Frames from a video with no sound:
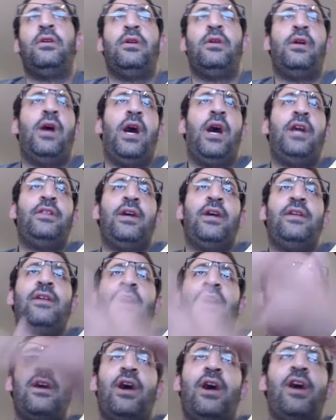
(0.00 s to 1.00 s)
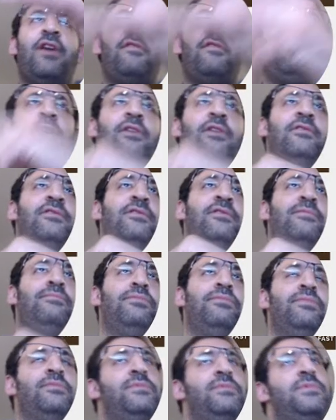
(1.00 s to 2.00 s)
I have found
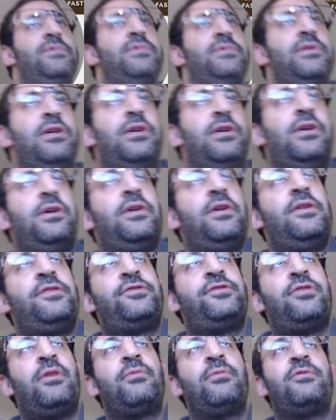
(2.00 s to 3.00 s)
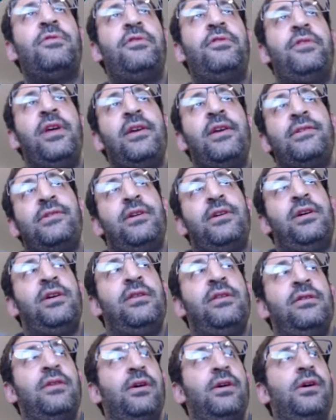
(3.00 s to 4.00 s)
some cool things
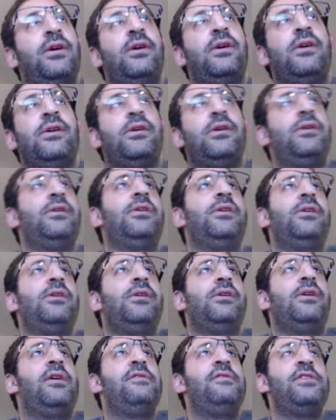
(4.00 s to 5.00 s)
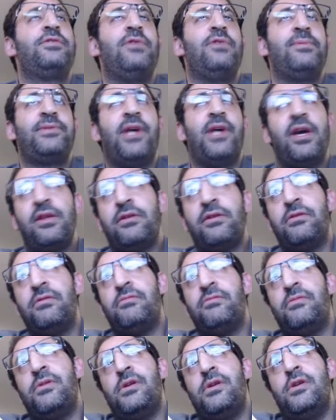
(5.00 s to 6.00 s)
in this website.
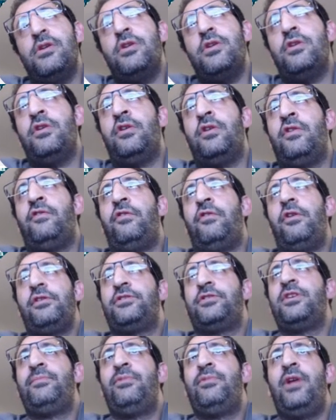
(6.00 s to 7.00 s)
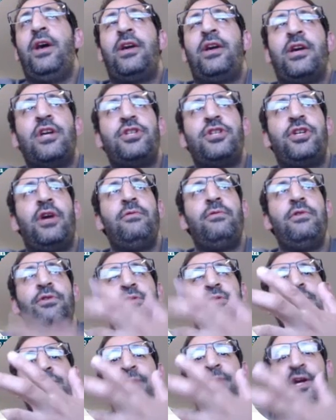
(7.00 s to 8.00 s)
For example, I can share with
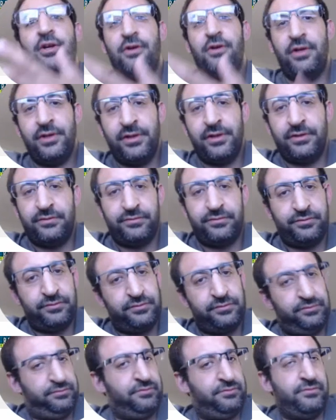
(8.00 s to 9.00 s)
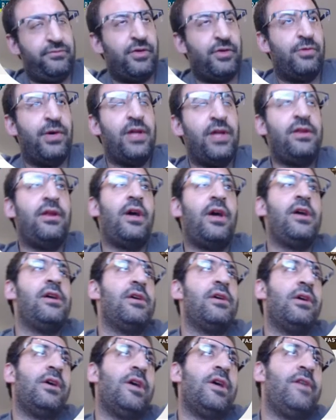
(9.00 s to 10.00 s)
you my code when
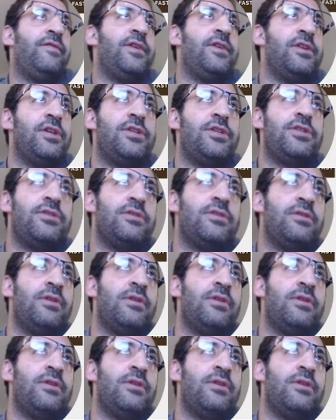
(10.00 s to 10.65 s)
I finish.